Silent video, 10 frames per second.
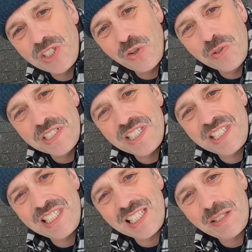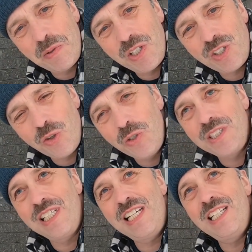So it's 6 minutes
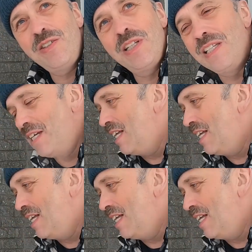13.